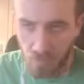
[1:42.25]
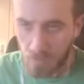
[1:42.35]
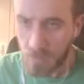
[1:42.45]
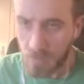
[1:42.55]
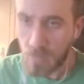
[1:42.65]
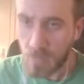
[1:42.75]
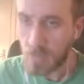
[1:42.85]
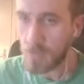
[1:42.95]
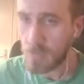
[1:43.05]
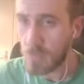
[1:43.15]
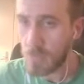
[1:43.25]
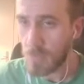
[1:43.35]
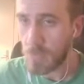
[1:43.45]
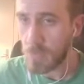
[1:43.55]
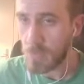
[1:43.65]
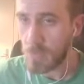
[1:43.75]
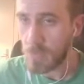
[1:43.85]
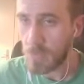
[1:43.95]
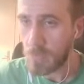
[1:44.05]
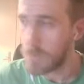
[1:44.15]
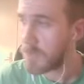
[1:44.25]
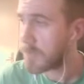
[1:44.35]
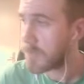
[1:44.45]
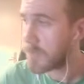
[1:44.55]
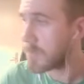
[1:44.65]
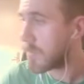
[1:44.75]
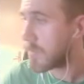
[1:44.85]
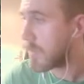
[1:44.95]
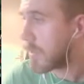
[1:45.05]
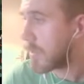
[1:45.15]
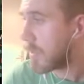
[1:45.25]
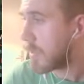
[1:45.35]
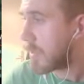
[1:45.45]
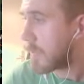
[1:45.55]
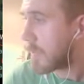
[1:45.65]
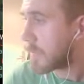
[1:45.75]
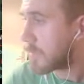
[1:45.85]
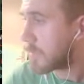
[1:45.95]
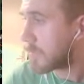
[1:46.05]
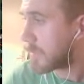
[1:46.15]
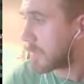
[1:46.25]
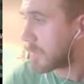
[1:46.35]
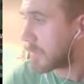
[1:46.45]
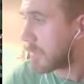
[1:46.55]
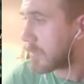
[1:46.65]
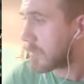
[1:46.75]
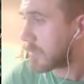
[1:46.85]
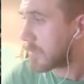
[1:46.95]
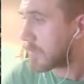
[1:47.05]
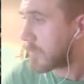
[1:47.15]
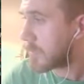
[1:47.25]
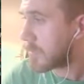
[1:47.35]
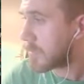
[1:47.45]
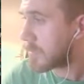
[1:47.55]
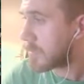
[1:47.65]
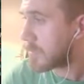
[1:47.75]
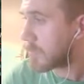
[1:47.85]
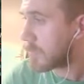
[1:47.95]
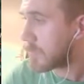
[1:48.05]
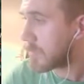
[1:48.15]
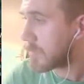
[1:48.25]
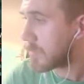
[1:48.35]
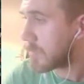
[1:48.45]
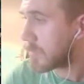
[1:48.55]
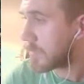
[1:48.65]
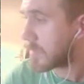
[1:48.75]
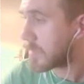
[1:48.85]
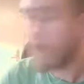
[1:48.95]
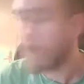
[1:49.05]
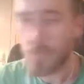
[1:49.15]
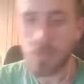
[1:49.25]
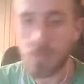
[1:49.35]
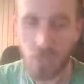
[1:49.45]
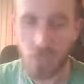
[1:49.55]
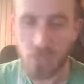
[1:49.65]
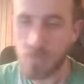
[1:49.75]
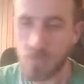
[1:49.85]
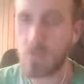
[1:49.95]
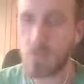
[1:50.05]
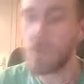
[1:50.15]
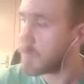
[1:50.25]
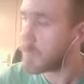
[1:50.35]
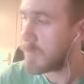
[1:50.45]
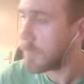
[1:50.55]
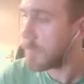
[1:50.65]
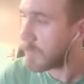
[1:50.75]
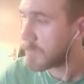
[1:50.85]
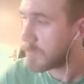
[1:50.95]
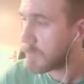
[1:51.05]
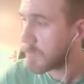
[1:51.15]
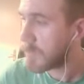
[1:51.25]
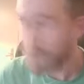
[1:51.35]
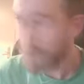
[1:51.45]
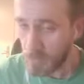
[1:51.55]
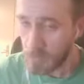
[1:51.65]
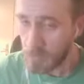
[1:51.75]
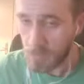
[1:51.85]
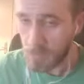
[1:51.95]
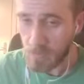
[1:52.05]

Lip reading: It's unnecessary. It's unnecessary. They toned down the color on the bases too. They don't look as magical. Yes, that was my number one complaint. So they listened.